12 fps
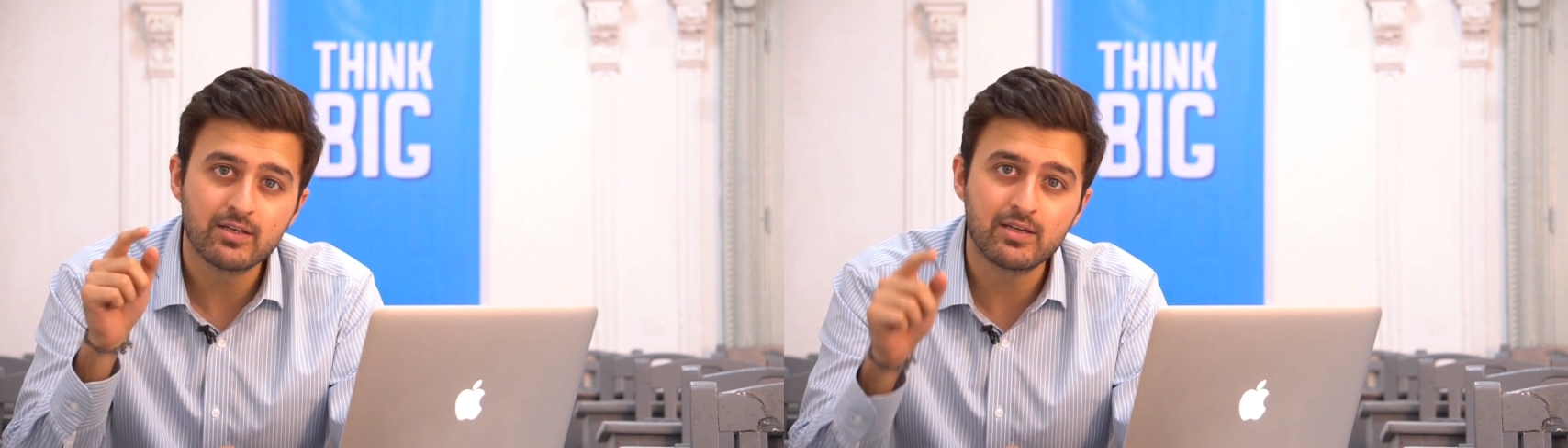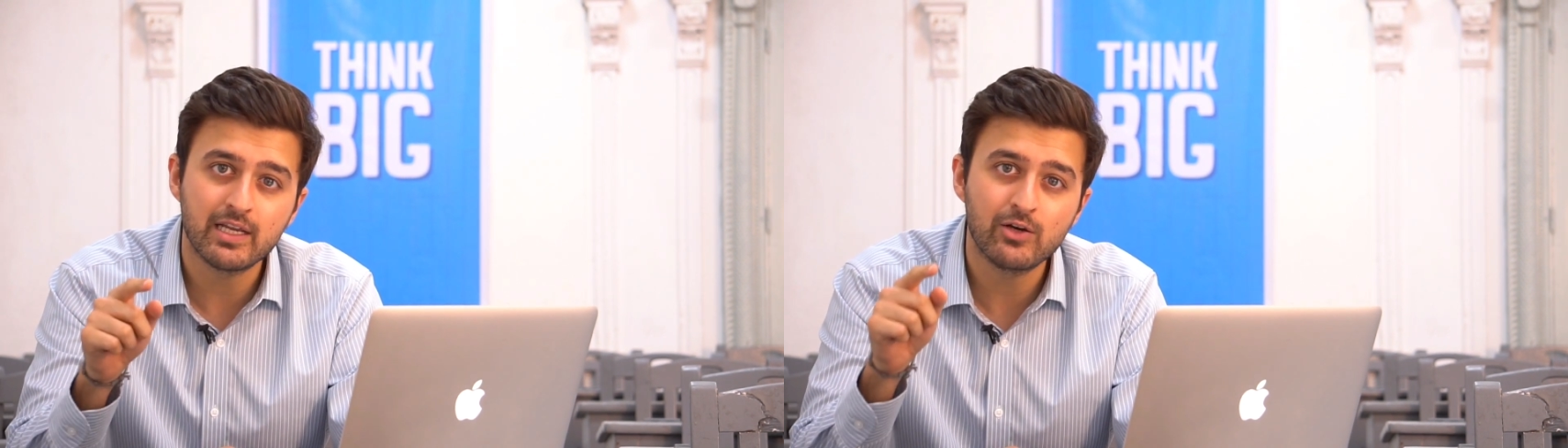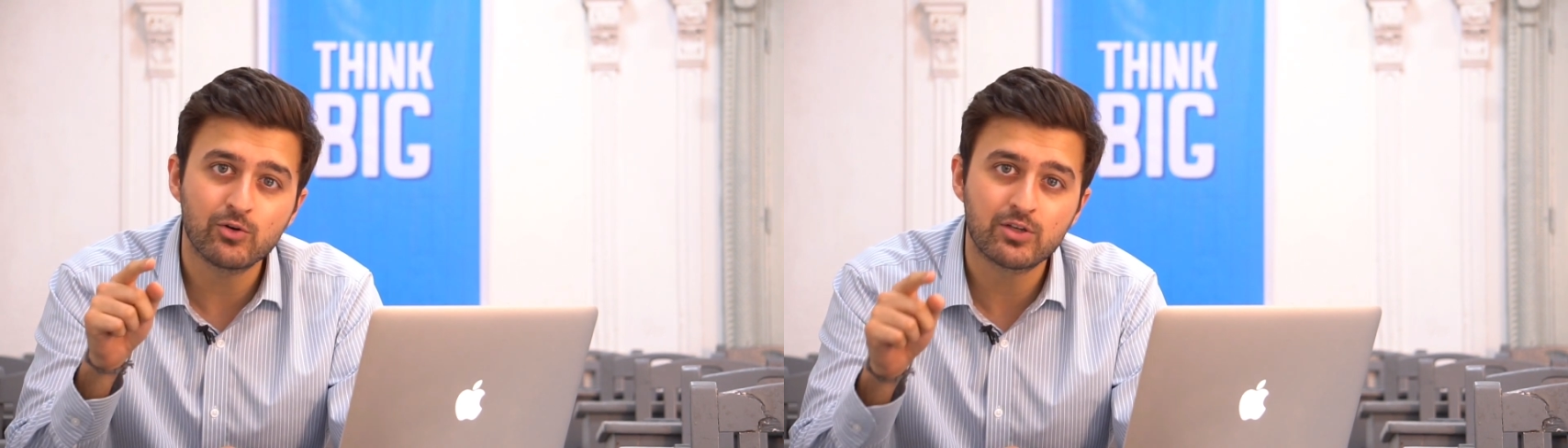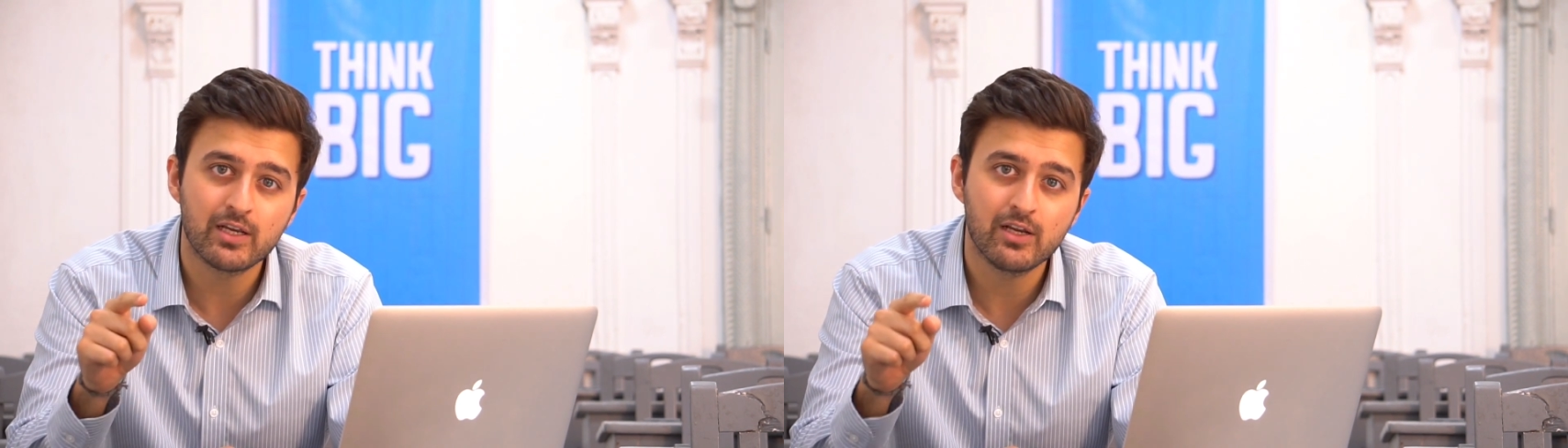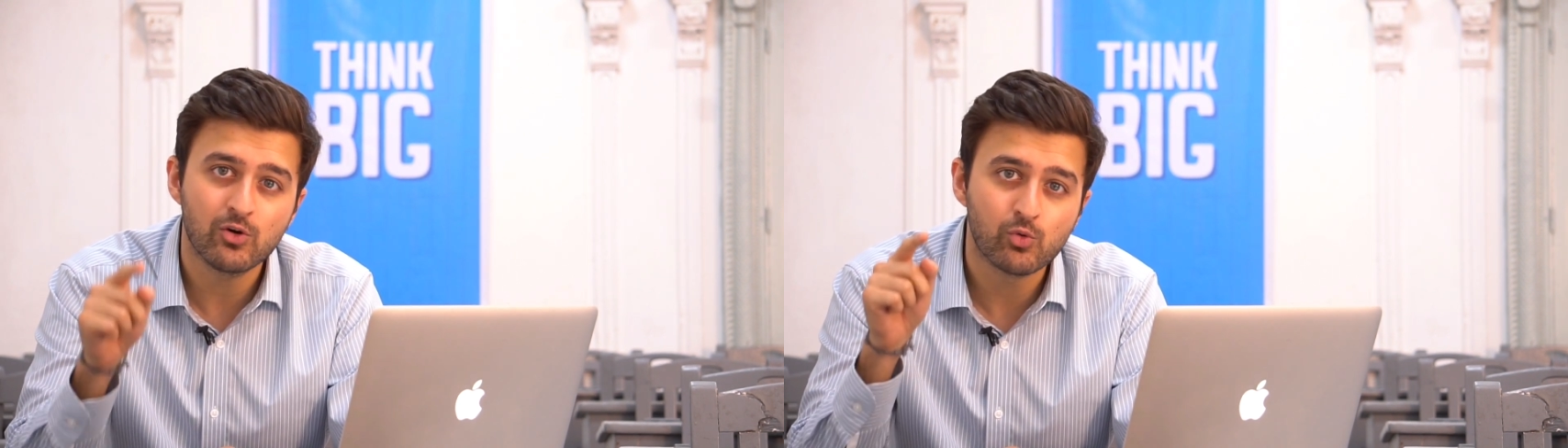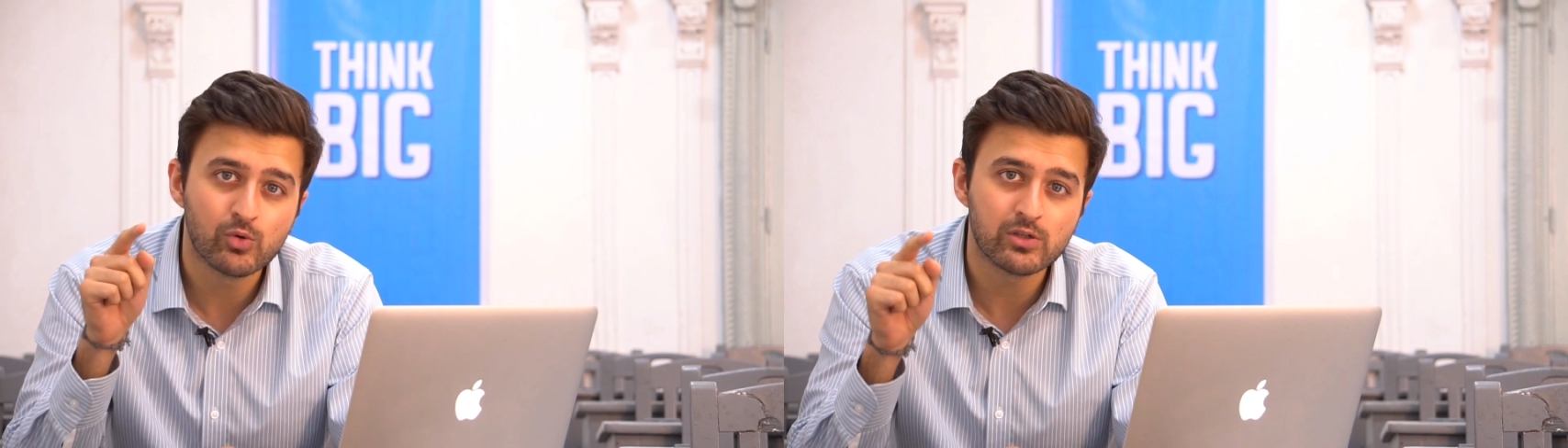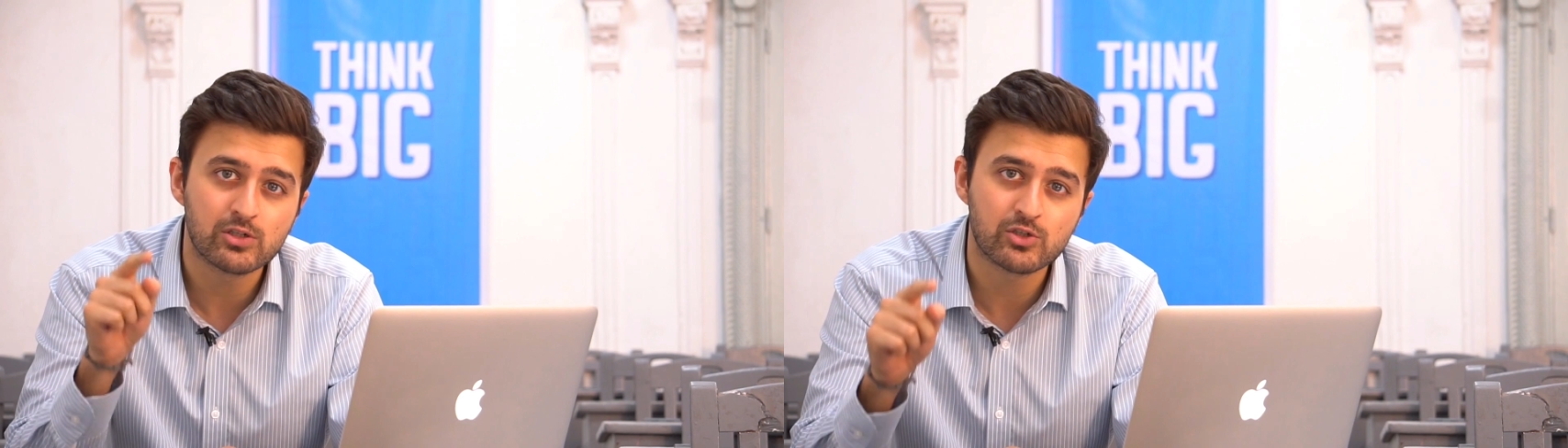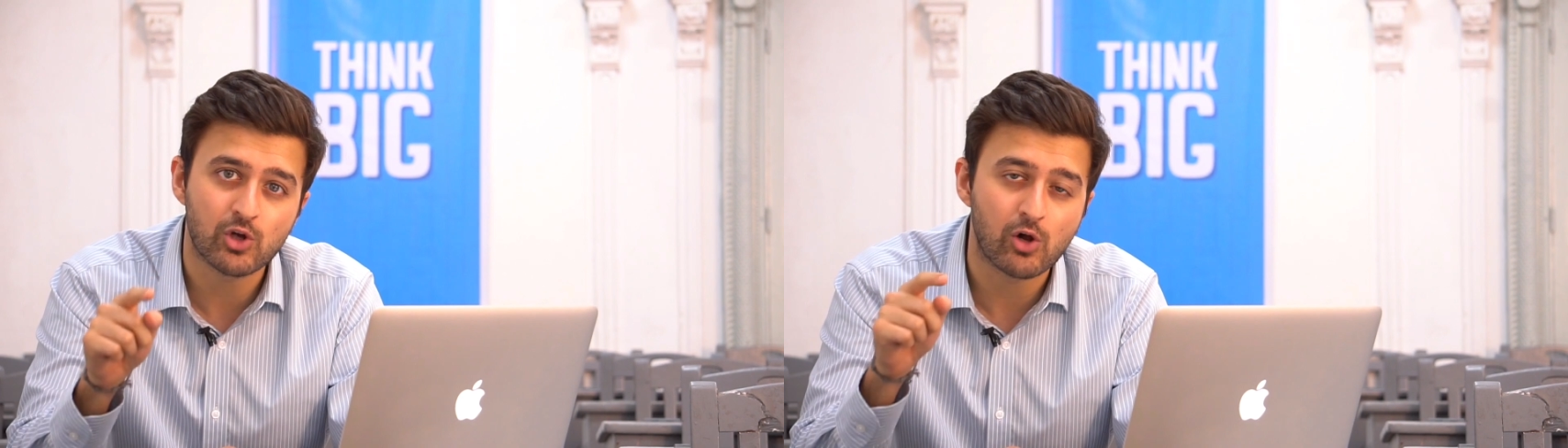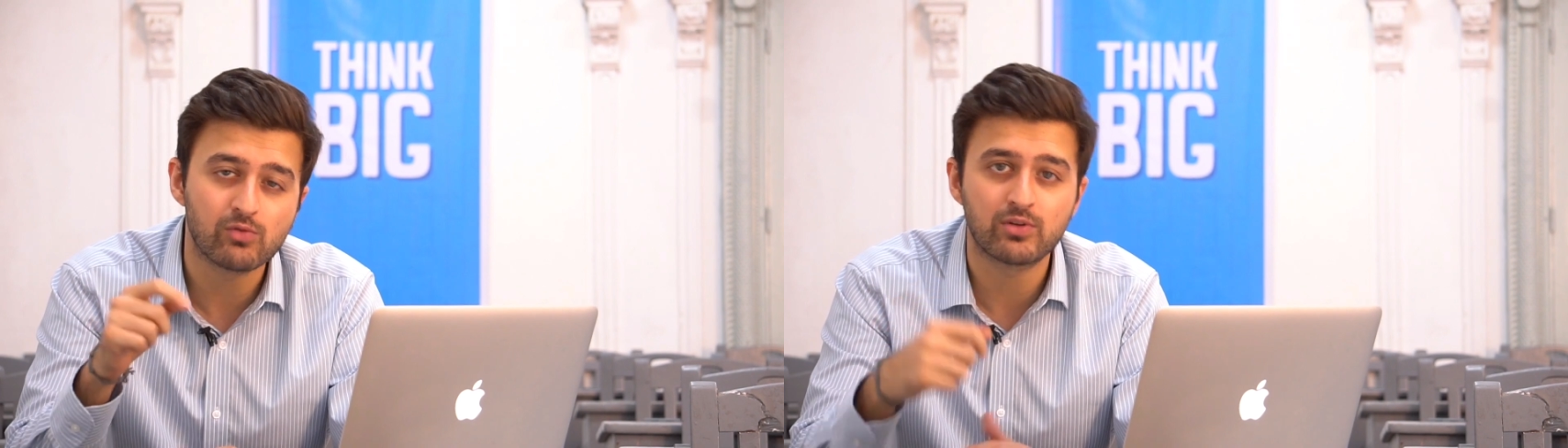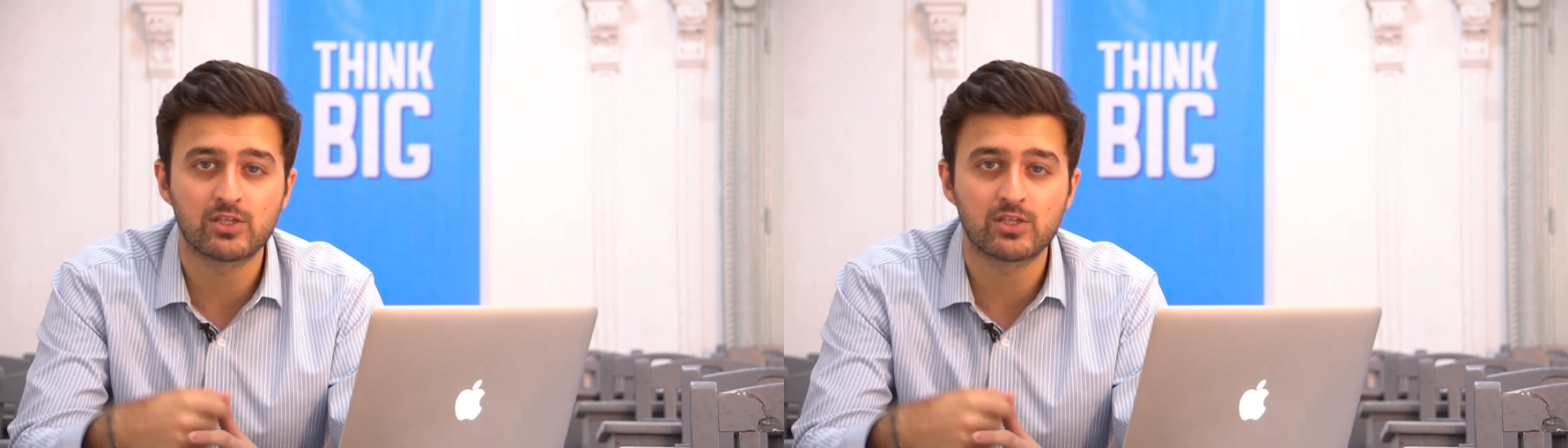TOT will solve